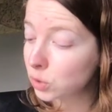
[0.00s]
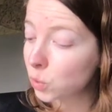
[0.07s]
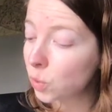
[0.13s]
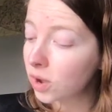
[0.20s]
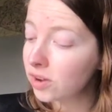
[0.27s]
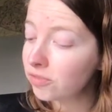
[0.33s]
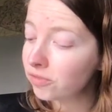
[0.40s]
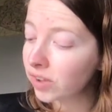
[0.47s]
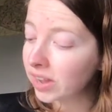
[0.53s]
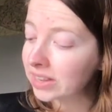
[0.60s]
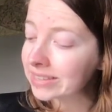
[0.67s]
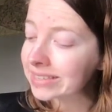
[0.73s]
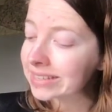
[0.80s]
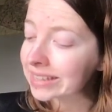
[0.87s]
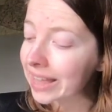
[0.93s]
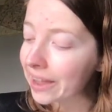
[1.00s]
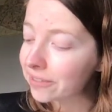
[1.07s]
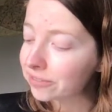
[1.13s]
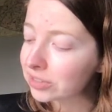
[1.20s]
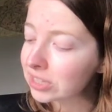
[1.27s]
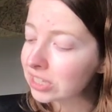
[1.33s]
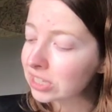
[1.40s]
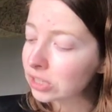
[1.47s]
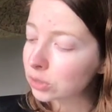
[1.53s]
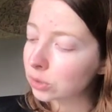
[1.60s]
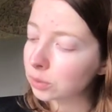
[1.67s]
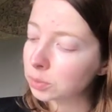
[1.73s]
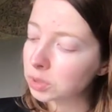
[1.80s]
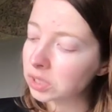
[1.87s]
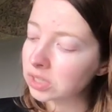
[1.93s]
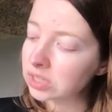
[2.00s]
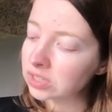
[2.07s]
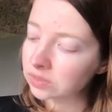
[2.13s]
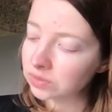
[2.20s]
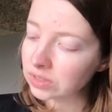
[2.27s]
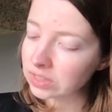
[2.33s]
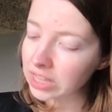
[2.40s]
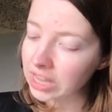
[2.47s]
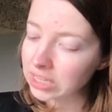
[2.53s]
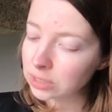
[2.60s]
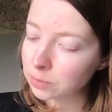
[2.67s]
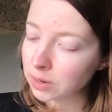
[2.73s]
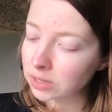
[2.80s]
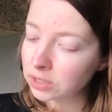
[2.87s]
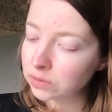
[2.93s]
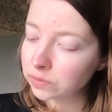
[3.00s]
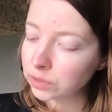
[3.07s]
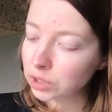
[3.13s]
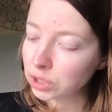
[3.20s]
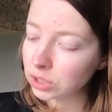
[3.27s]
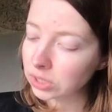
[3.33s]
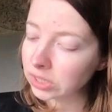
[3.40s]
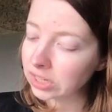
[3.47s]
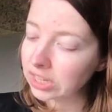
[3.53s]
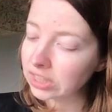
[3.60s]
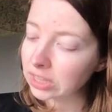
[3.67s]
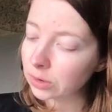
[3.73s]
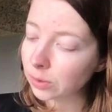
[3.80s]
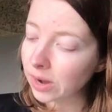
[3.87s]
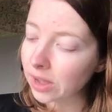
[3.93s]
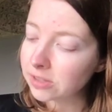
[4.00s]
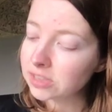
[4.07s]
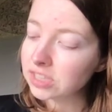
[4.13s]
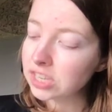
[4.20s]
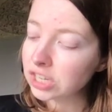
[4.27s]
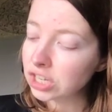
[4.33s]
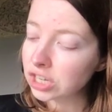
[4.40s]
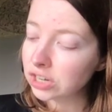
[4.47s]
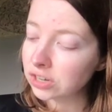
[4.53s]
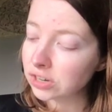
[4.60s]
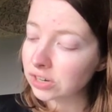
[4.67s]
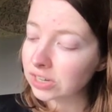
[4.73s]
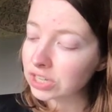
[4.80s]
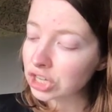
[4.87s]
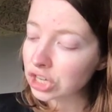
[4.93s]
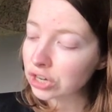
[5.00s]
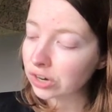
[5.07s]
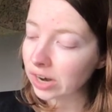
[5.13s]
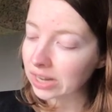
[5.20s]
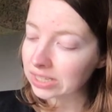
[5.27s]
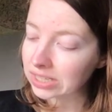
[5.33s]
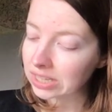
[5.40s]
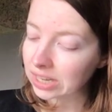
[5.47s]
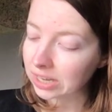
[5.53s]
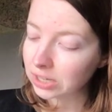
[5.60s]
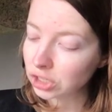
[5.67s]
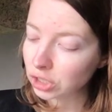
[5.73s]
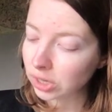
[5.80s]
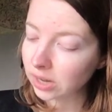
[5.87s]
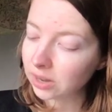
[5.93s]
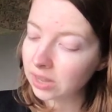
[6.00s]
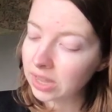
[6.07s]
one finds lively descriptions of the last parts of her journey and the crowds that cheered her as she crossed the country.